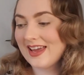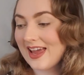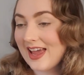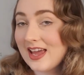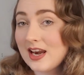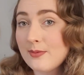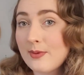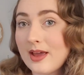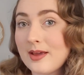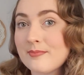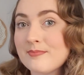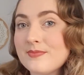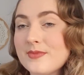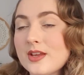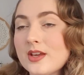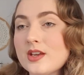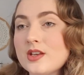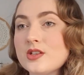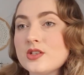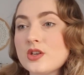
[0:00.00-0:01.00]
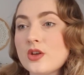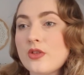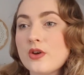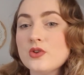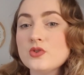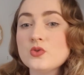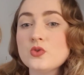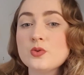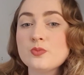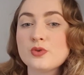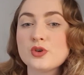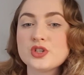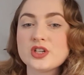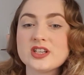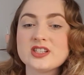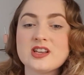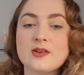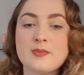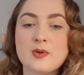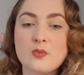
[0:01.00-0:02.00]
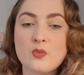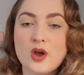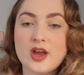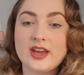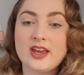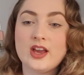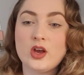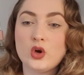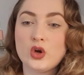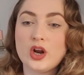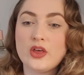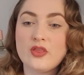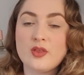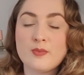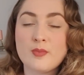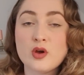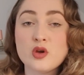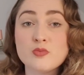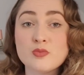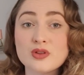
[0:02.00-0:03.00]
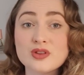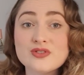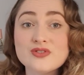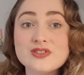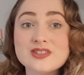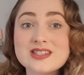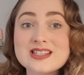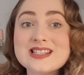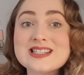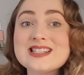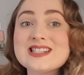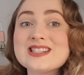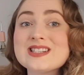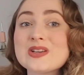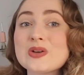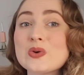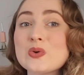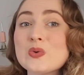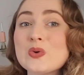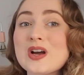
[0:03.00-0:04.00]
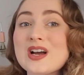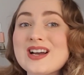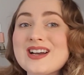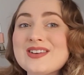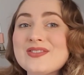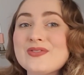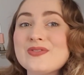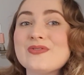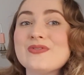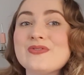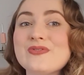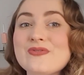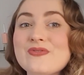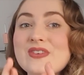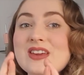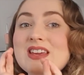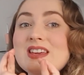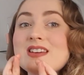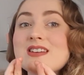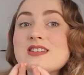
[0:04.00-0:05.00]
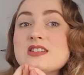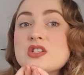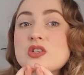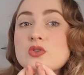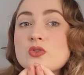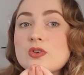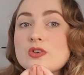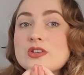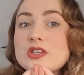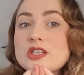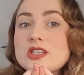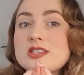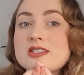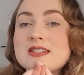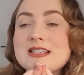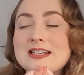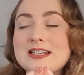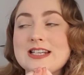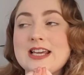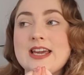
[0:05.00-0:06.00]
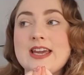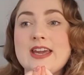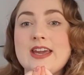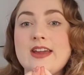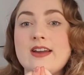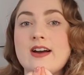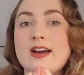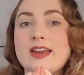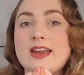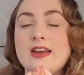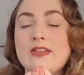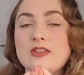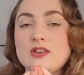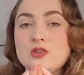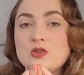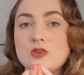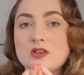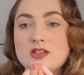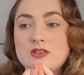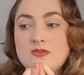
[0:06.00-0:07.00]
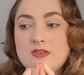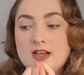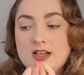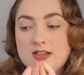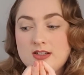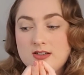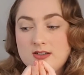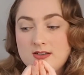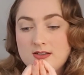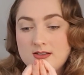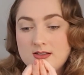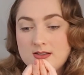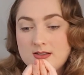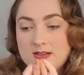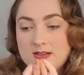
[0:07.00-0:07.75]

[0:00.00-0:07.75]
lovely. Anyway, so those are all the projects I've been working on at the moment. So fingers crossed today I get this dress finished